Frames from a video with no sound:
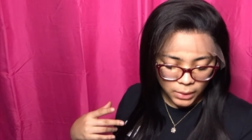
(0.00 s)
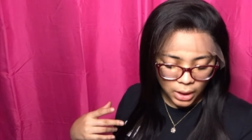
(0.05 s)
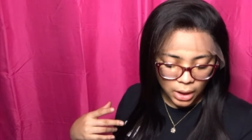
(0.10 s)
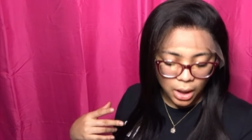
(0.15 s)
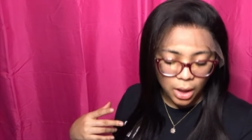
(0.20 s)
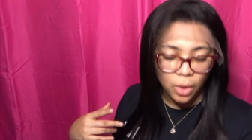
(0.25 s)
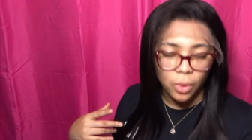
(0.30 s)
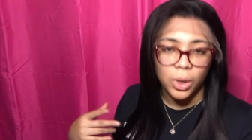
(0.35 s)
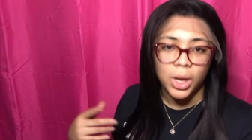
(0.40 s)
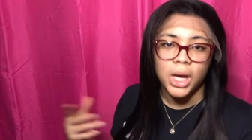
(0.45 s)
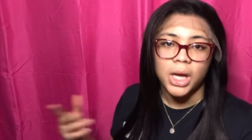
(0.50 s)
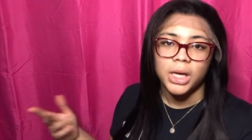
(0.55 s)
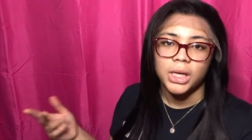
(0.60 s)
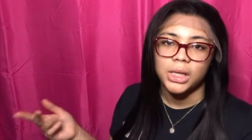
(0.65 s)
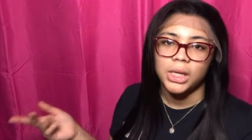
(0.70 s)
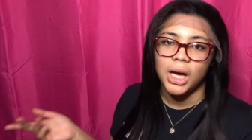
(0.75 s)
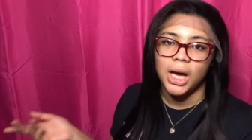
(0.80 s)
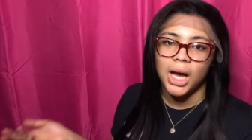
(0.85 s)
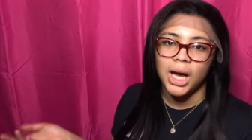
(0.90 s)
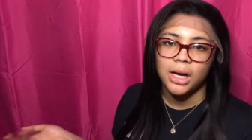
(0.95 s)
oh
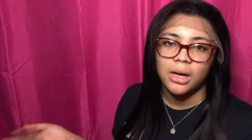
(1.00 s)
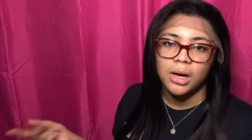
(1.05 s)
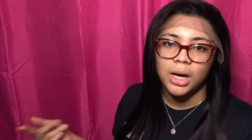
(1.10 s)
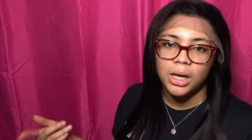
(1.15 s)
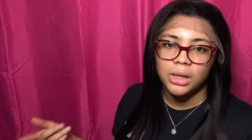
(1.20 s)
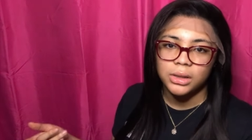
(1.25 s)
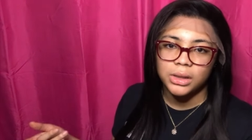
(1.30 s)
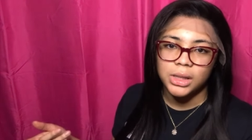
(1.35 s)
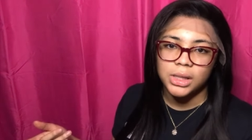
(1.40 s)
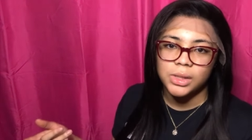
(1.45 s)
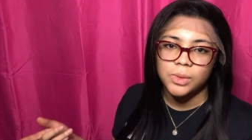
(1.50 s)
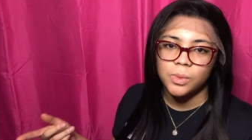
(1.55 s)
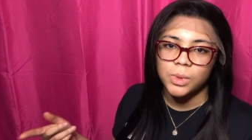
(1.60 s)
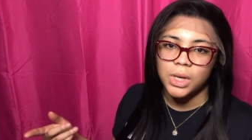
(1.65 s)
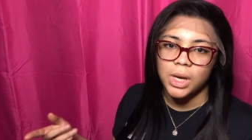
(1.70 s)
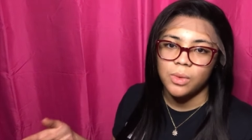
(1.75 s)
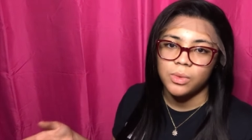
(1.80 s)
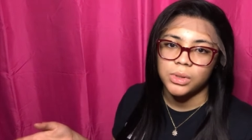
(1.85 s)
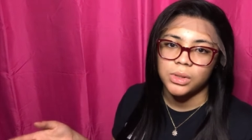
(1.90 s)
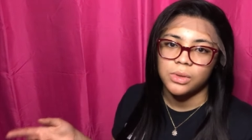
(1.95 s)
y'all i caught these when
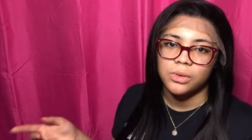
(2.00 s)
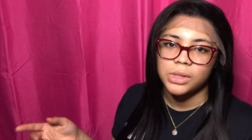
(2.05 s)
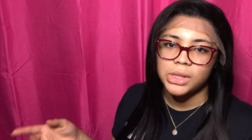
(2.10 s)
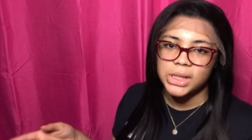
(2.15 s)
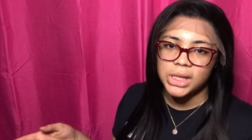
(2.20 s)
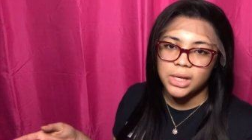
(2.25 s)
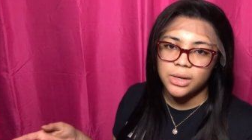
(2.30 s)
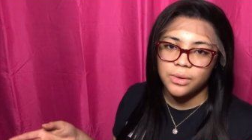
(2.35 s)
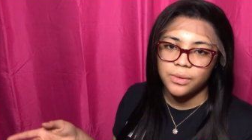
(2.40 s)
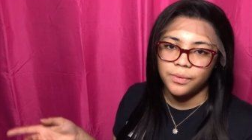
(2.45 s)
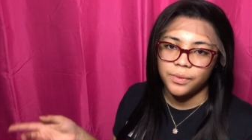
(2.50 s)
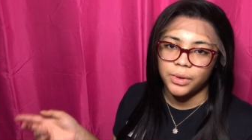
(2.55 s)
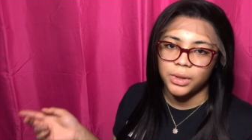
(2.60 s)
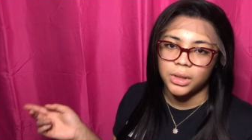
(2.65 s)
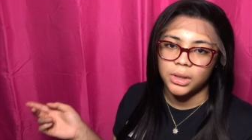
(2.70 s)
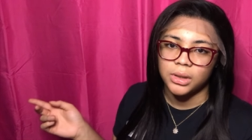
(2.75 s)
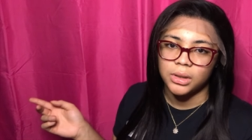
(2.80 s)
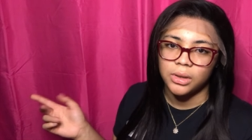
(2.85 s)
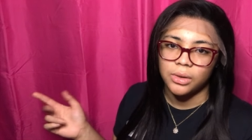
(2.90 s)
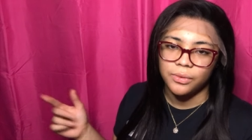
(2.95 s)
they was on sale for
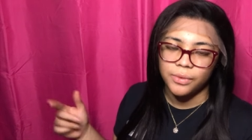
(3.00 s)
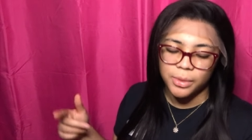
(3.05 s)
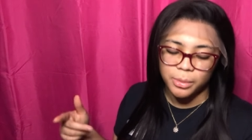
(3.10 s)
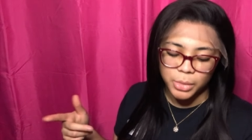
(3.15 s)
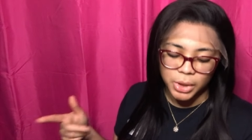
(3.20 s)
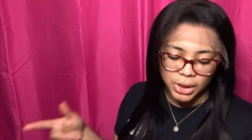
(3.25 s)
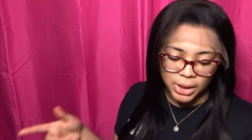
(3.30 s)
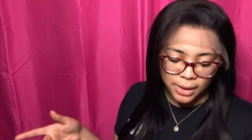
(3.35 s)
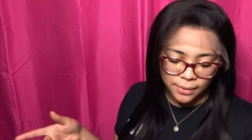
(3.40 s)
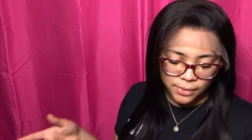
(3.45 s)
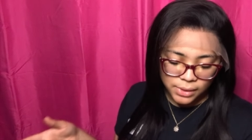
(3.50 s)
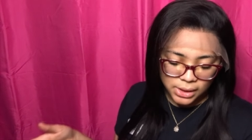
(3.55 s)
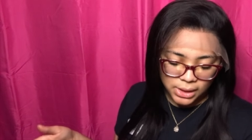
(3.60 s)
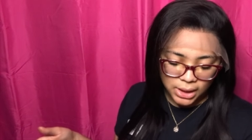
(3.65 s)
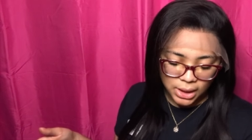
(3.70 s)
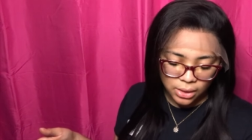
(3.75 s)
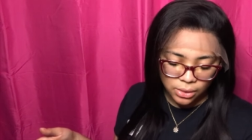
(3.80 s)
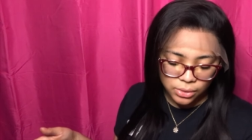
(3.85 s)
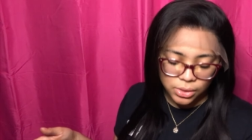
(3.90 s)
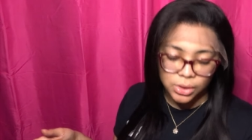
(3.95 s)
the november 11th
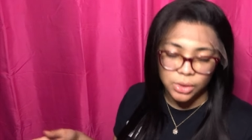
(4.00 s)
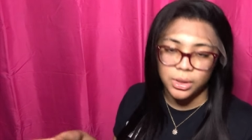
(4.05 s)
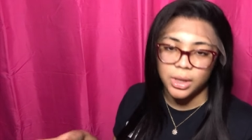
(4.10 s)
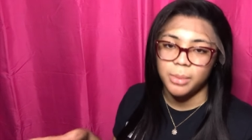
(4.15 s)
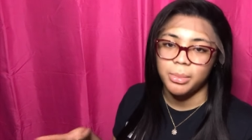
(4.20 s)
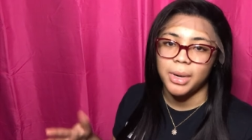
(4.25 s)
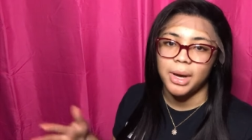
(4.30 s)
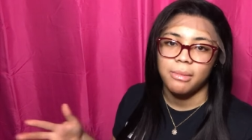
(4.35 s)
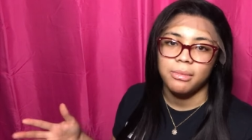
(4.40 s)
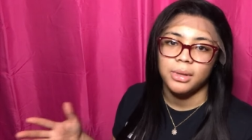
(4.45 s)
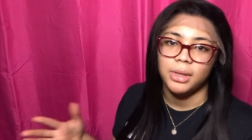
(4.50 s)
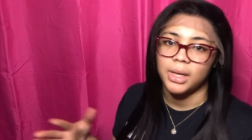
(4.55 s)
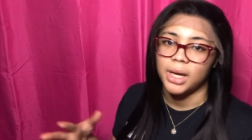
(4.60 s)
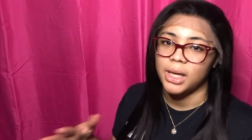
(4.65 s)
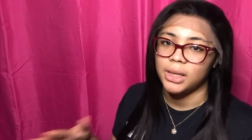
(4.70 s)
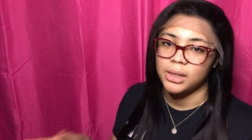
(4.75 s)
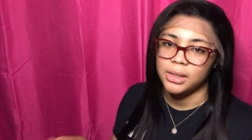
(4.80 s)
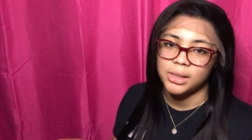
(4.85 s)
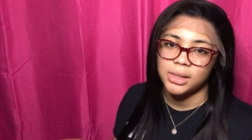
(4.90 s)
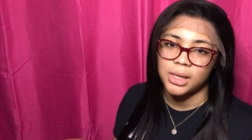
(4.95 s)
sale so they're probably
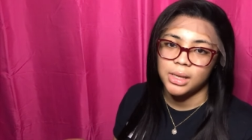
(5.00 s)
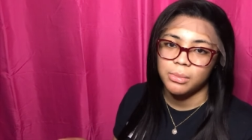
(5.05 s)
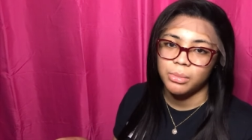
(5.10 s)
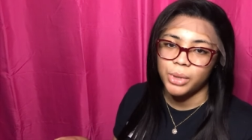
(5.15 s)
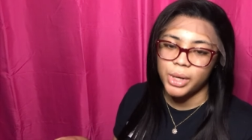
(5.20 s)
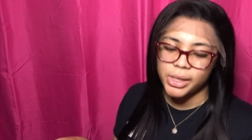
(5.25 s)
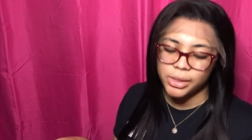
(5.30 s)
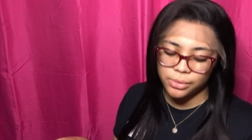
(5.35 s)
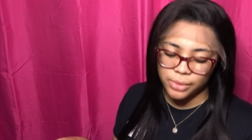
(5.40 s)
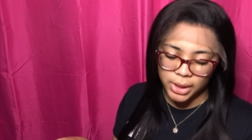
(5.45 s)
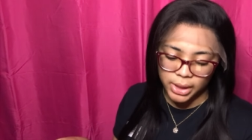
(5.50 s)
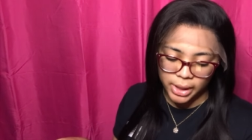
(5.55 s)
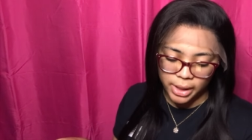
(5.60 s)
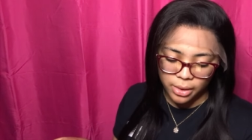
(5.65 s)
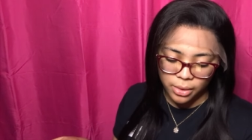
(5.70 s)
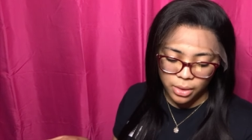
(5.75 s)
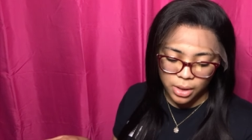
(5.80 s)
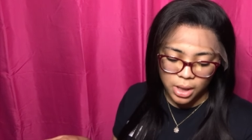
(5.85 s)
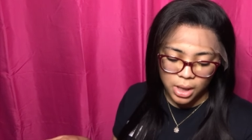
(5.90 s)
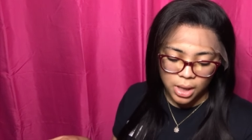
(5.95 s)
not the same price right
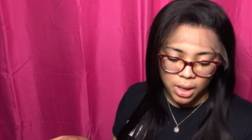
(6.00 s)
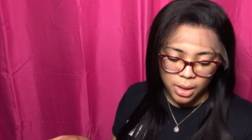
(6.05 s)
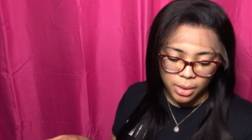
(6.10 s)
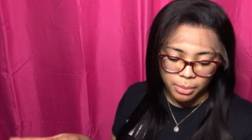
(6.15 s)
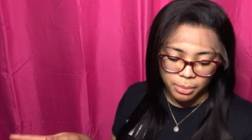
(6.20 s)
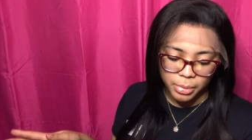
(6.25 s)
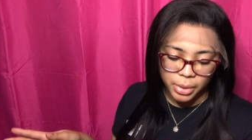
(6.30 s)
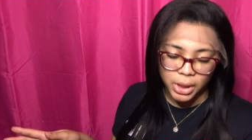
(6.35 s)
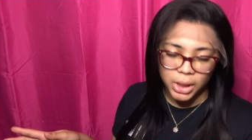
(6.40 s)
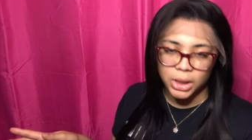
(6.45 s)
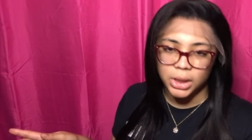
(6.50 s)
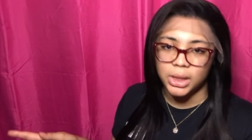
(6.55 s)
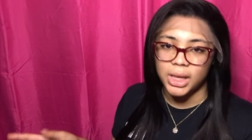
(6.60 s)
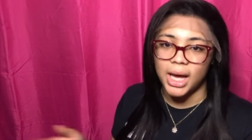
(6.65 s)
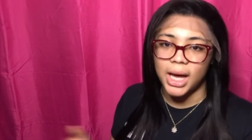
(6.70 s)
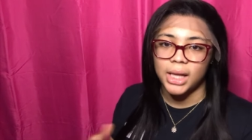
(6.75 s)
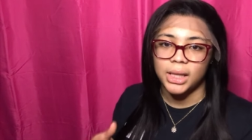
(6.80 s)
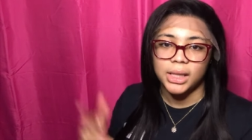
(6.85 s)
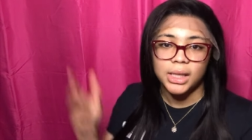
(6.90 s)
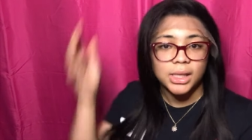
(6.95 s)
now but
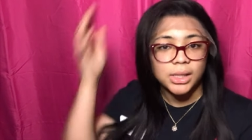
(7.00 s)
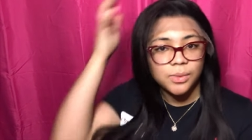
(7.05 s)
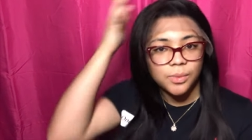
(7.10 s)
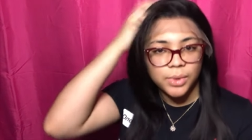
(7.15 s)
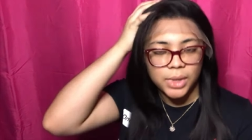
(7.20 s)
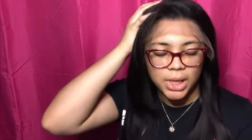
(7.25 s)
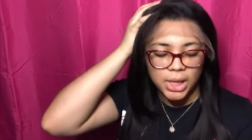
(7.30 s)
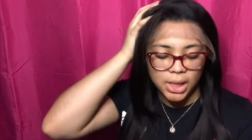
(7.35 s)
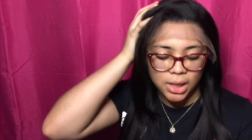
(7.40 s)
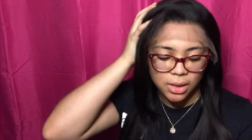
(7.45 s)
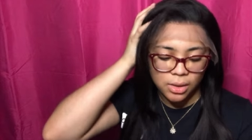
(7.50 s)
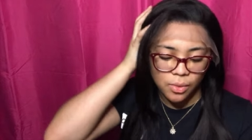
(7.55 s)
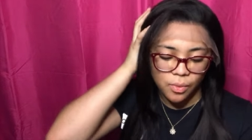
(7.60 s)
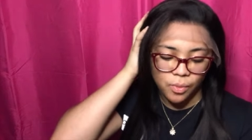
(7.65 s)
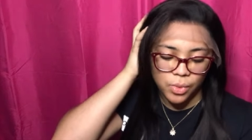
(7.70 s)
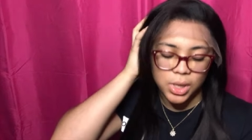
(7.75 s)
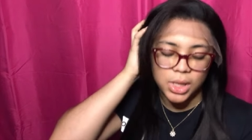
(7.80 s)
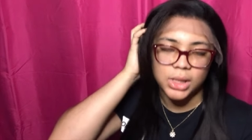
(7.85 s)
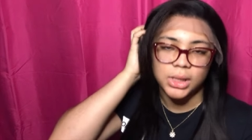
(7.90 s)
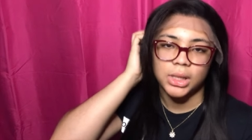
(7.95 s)
this wig
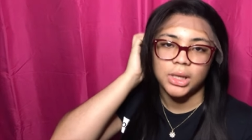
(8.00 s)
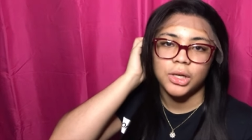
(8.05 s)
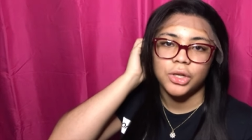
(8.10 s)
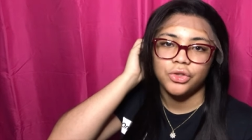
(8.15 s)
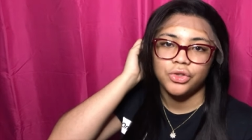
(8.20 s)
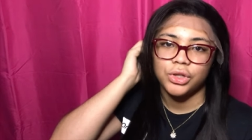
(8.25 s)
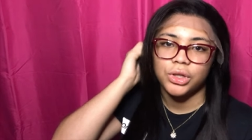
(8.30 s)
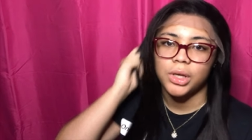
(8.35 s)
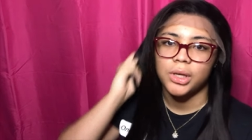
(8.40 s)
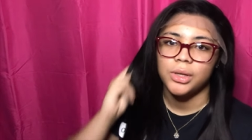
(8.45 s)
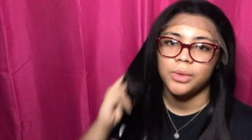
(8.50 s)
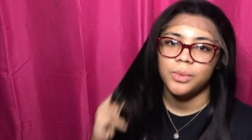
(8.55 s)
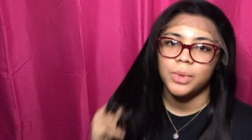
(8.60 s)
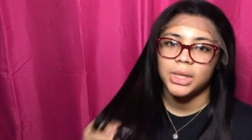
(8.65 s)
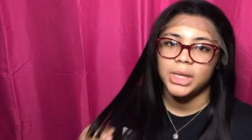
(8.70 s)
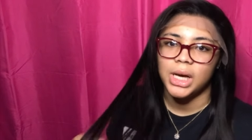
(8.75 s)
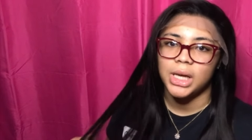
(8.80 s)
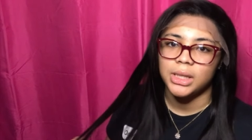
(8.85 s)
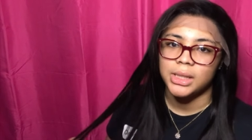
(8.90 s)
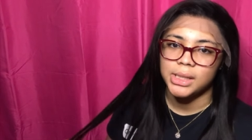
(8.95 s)
was
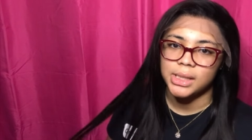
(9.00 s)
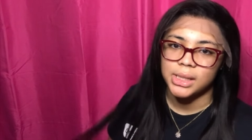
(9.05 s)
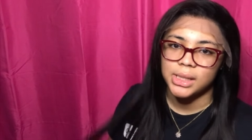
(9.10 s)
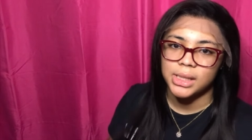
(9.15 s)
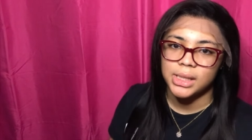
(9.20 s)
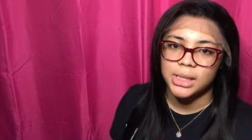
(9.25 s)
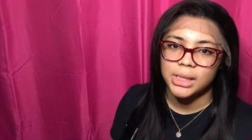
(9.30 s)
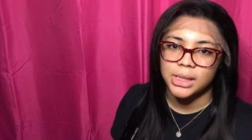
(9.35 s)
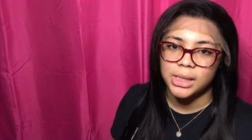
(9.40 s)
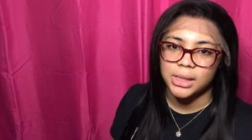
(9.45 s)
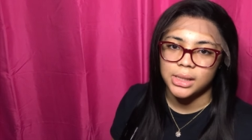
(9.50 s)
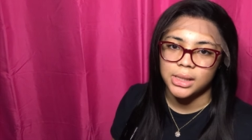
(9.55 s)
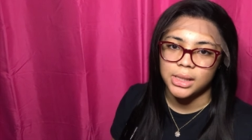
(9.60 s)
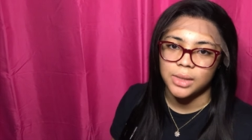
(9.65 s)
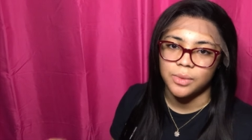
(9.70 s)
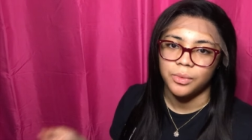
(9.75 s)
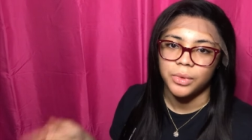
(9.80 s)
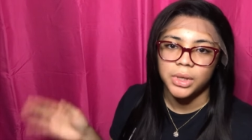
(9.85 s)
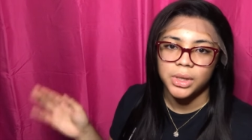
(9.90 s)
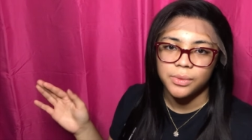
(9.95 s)
$131.60
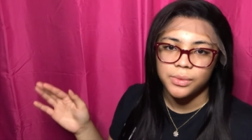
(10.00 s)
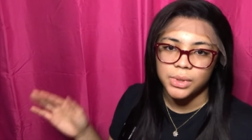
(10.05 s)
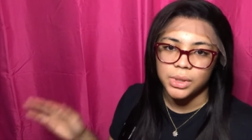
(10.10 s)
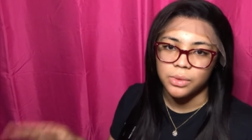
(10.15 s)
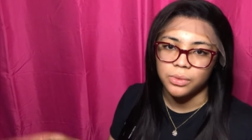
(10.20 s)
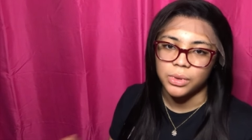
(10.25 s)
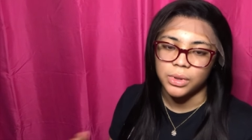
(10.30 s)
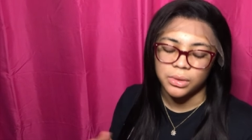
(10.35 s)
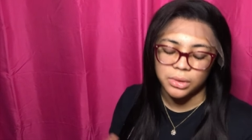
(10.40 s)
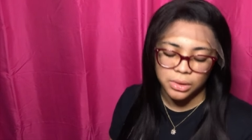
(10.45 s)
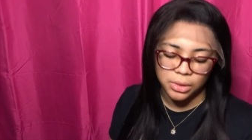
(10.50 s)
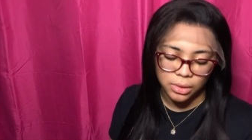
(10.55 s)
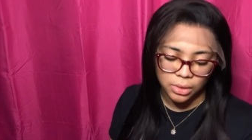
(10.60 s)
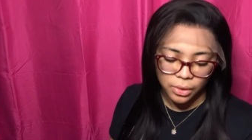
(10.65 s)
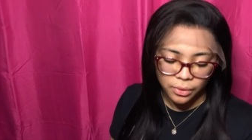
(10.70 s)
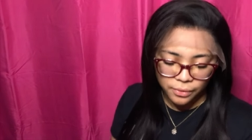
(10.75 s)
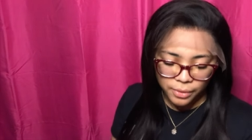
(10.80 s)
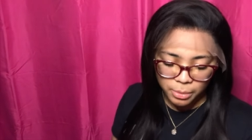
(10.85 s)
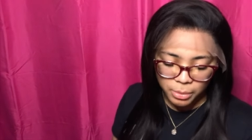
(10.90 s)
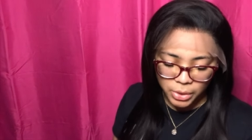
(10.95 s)
when it was on the
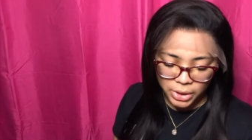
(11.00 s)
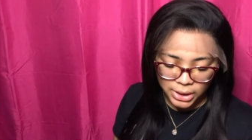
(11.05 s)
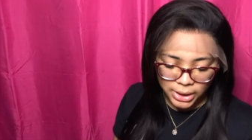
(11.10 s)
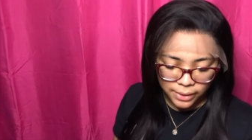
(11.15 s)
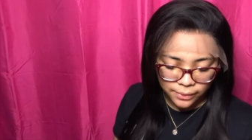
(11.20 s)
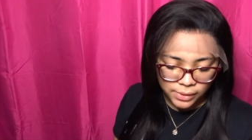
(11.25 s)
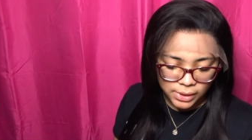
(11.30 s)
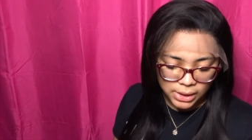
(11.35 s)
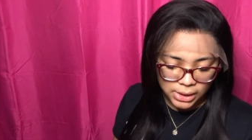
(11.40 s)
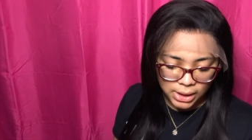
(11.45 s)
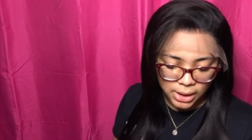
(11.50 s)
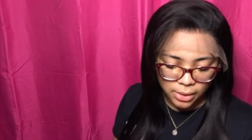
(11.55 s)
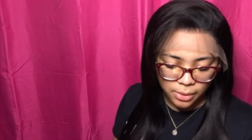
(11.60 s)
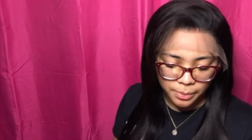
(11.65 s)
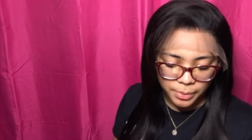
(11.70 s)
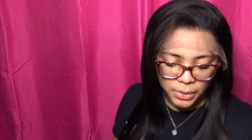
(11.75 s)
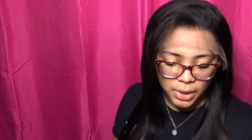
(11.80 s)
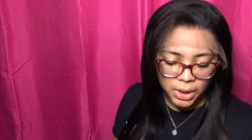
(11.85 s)
november 11th sale